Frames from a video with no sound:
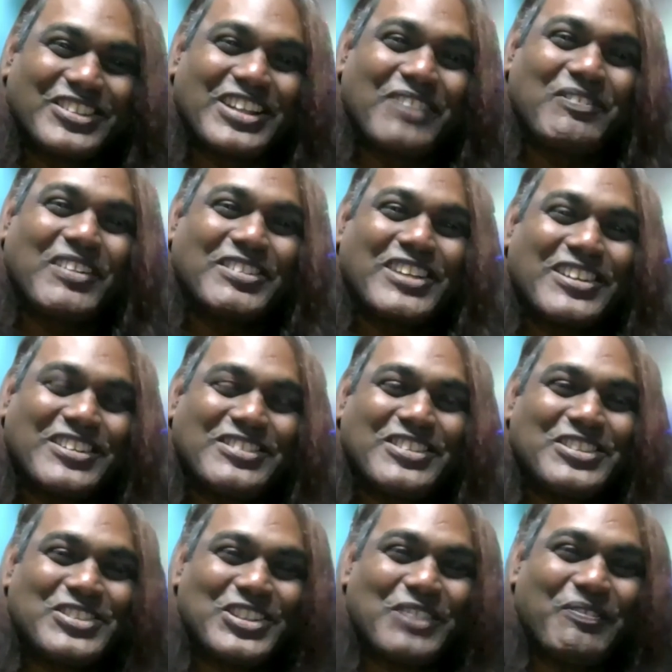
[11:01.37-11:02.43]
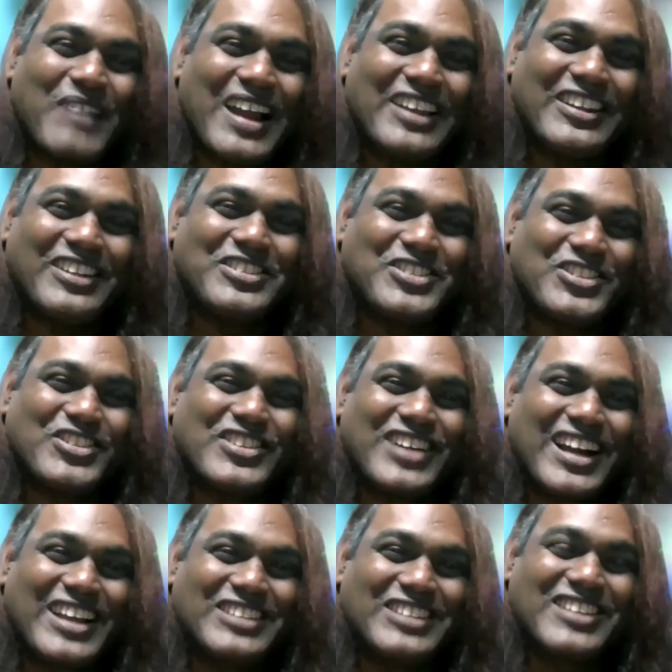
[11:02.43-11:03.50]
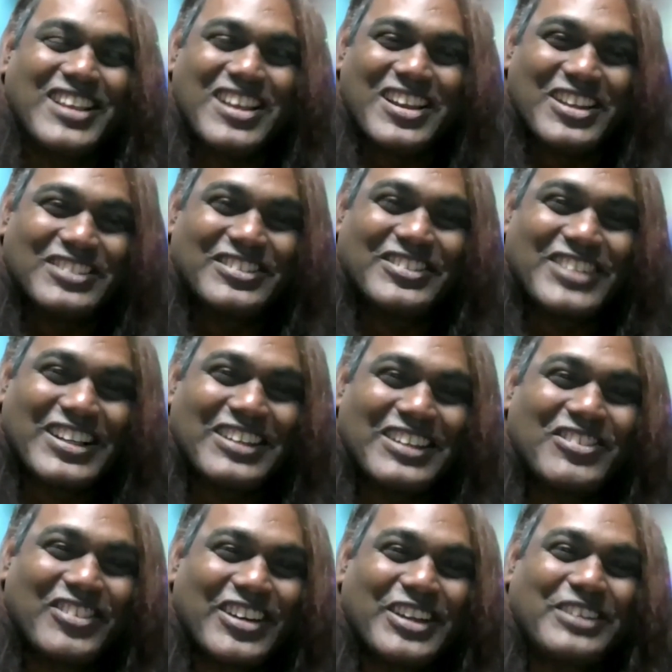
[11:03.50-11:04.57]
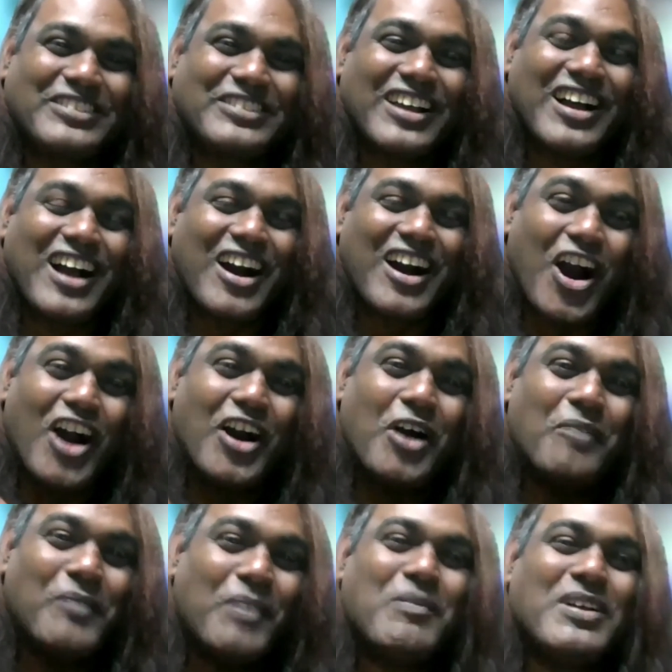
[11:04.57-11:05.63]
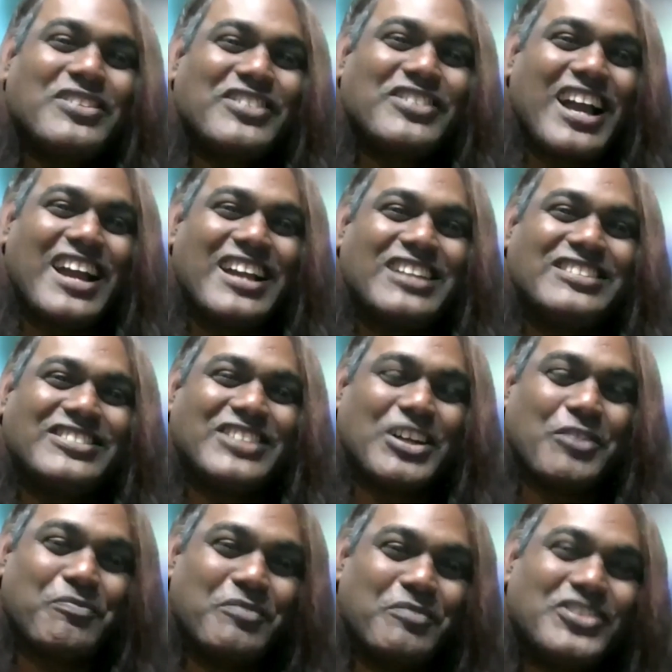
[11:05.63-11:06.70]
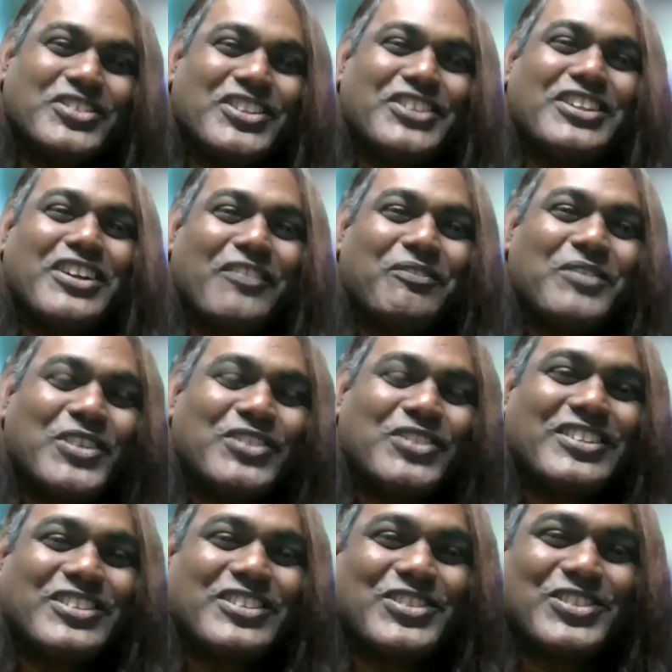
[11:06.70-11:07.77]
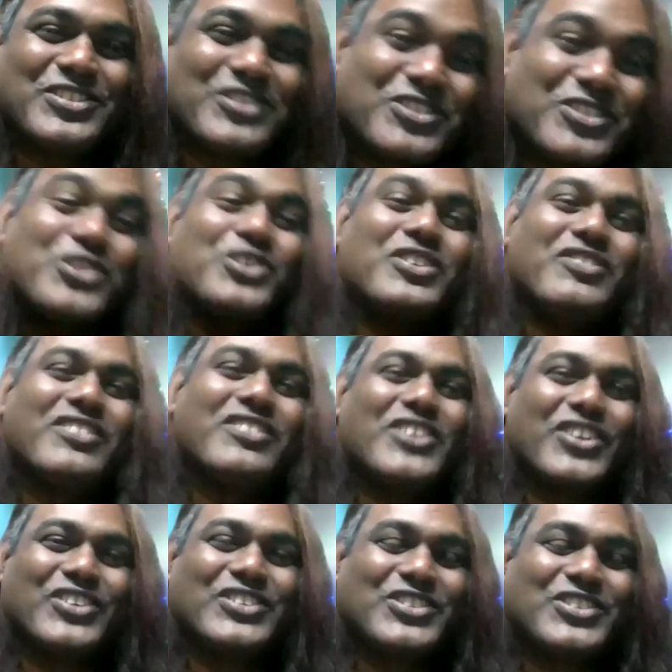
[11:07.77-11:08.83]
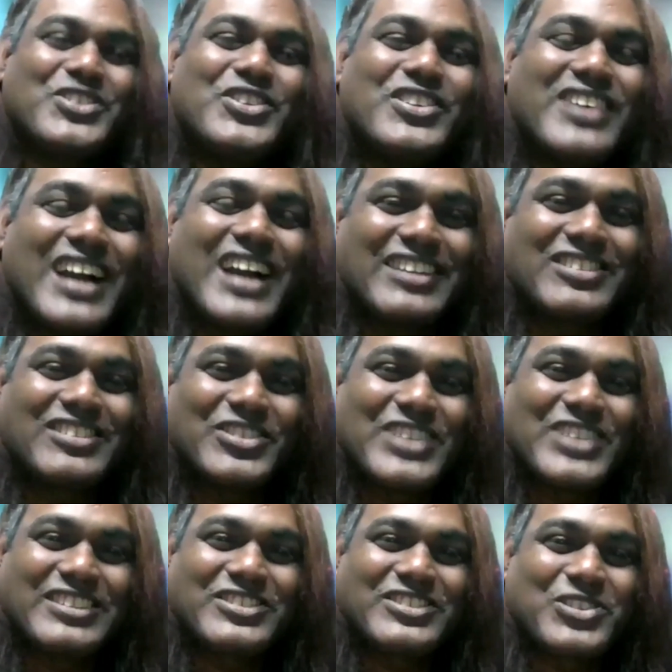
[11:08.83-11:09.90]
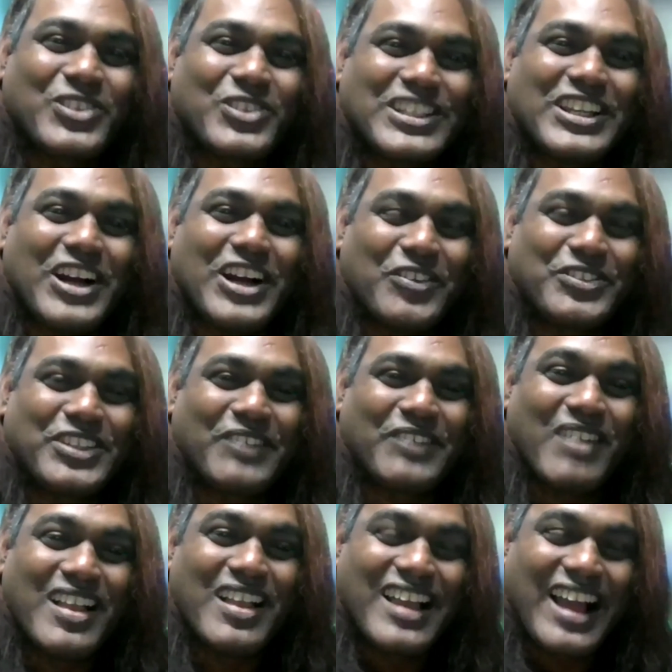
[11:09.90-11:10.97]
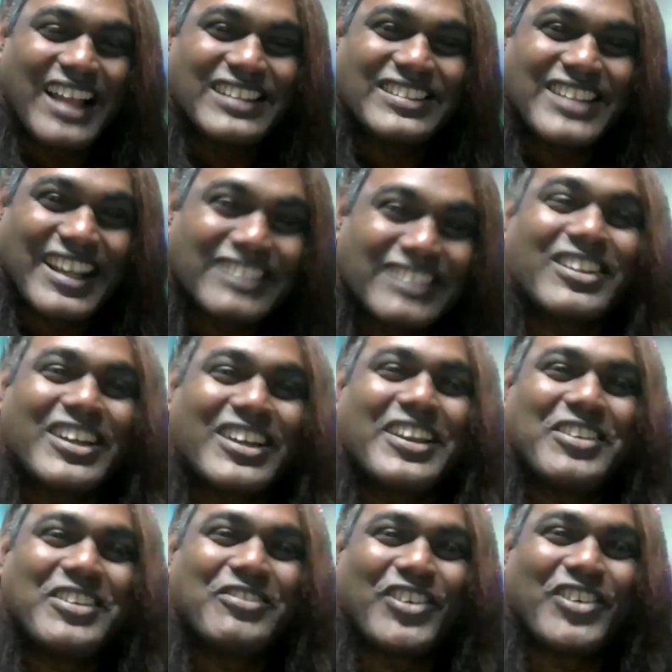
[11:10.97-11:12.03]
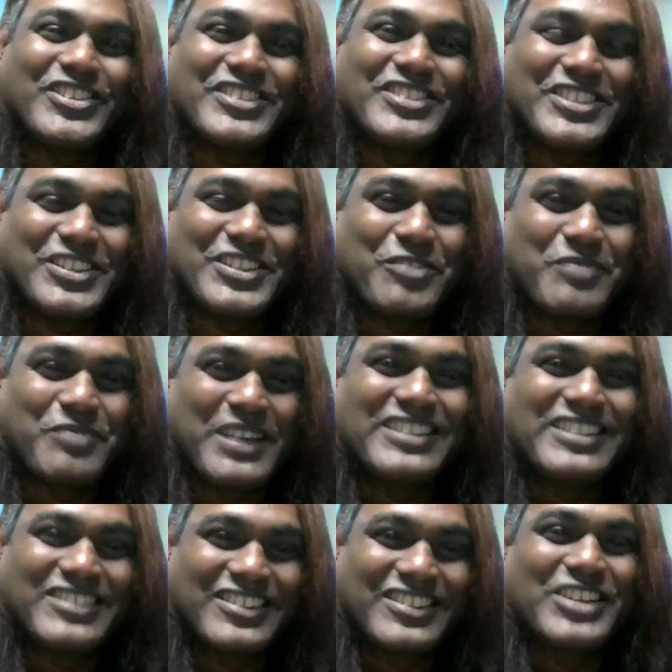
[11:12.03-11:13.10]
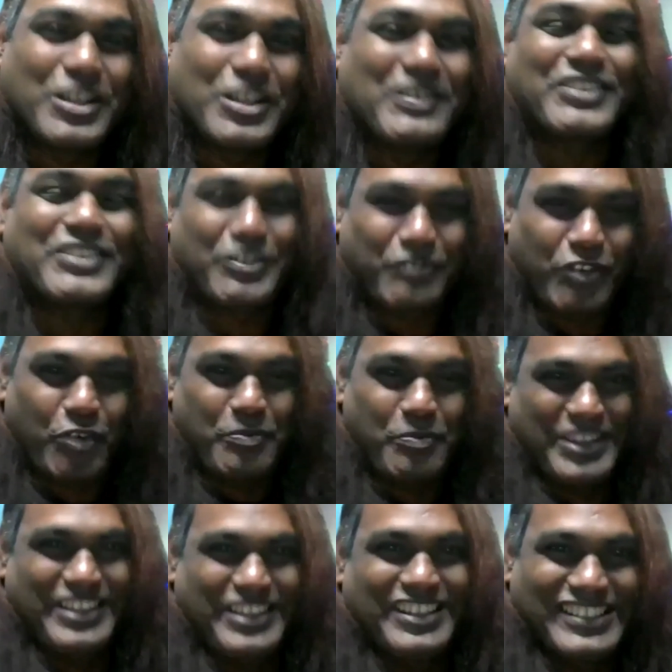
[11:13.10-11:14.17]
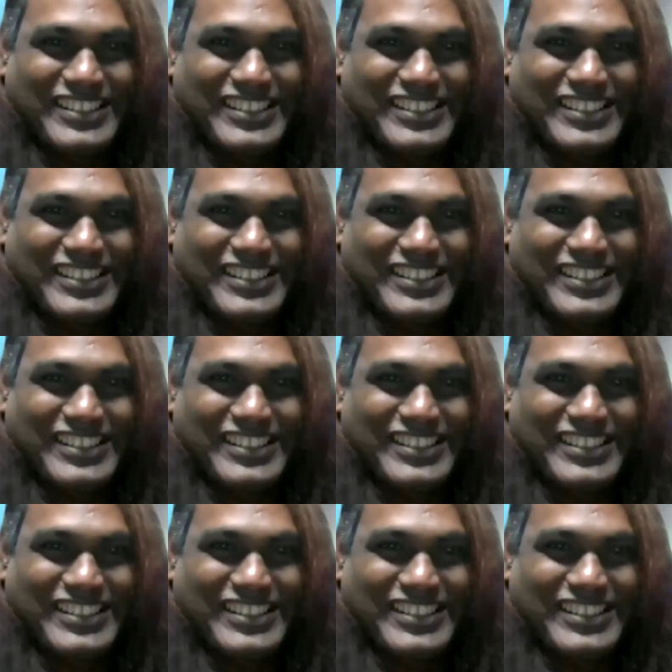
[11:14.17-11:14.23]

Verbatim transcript: a real pleasure listening to the band and to you guys. It's a real great uh, moment and uh, journey of music to through your to you guys. So that's totally awesome. And thanks again for this interview, Brett. It's a real pleasure for me.